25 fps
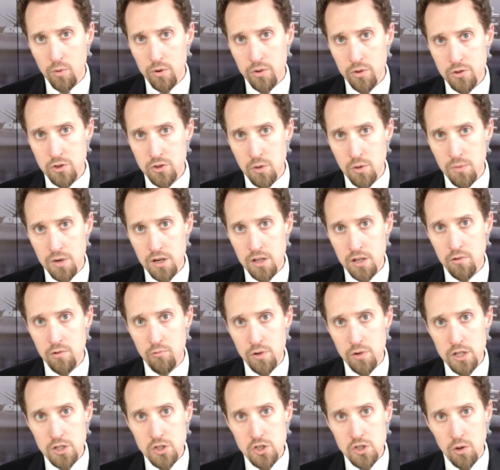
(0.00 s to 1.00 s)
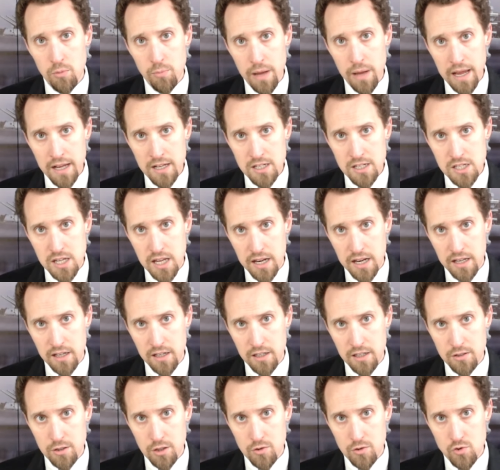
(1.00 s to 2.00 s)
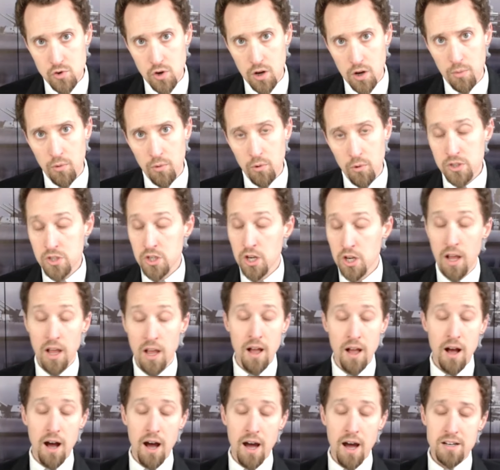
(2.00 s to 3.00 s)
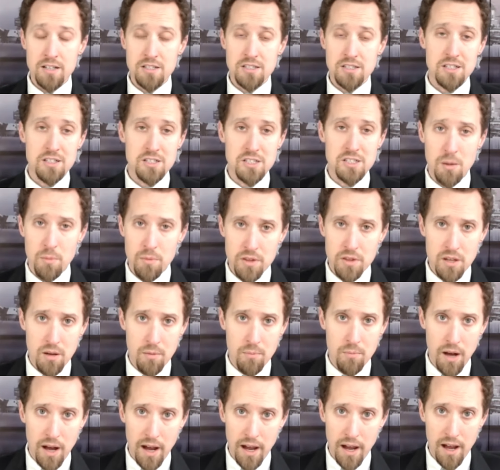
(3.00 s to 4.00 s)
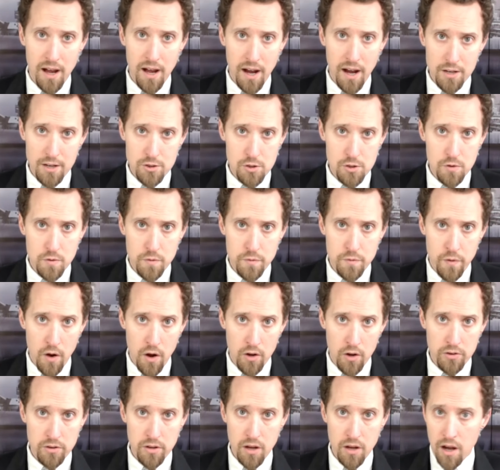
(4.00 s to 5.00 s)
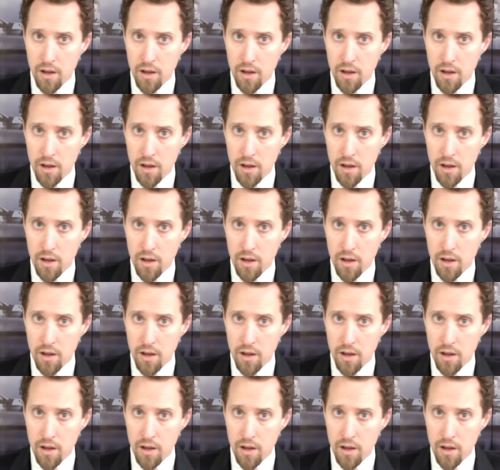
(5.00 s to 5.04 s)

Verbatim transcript: with so many of the regional banks getting into trouble, which honestly, some of them I, I do fault.